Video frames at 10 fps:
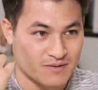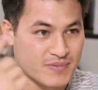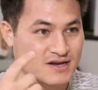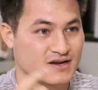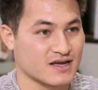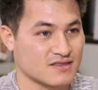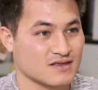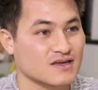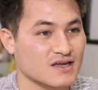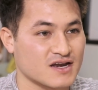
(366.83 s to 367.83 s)
a bandana, I
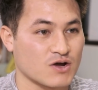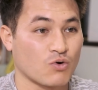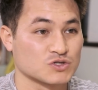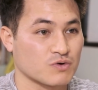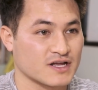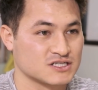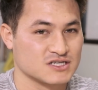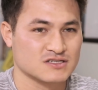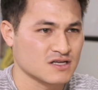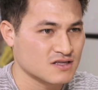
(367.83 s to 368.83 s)
think, and he always wore like
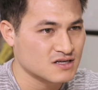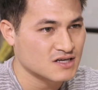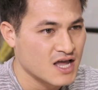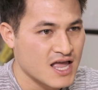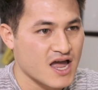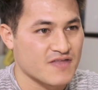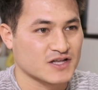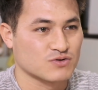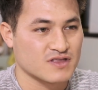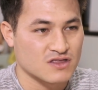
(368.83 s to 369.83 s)
jeans, I think, and
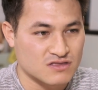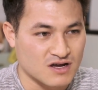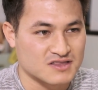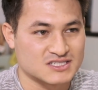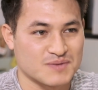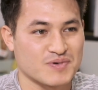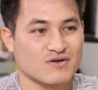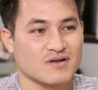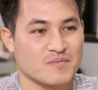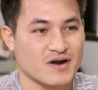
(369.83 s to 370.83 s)
that's where they thought the
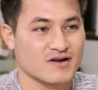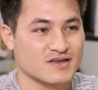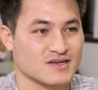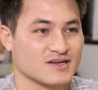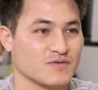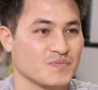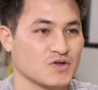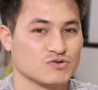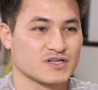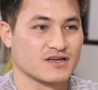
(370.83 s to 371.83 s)
typical American,
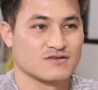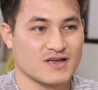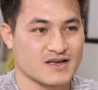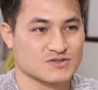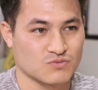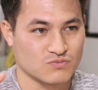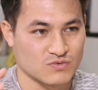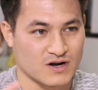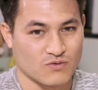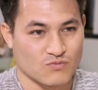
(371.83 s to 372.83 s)
who's like I guess
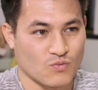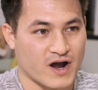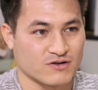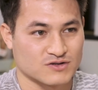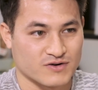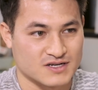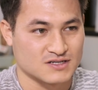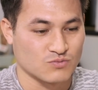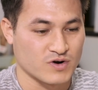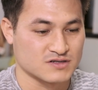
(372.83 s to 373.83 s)
kind of wild or
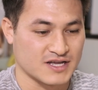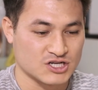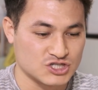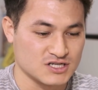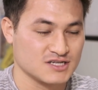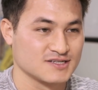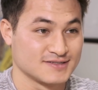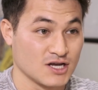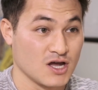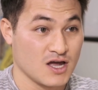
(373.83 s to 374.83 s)
crazy, wears like
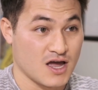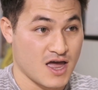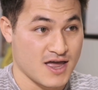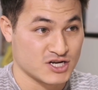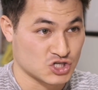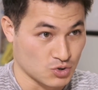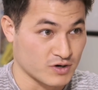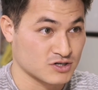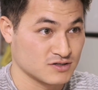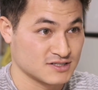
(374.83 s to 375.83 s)
jeans, a
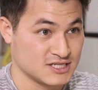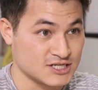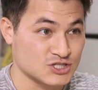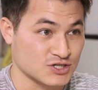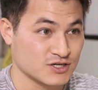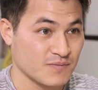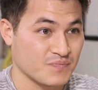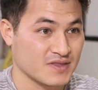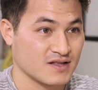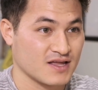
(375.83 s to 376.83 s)
short T-shirt,
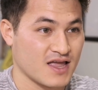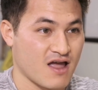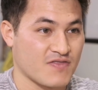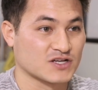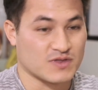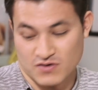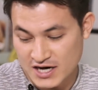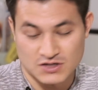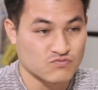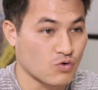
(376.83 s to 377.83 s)
and that's where they
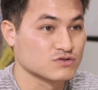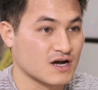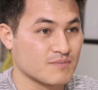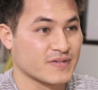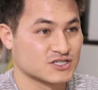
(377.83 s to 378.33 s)
actually rolled up my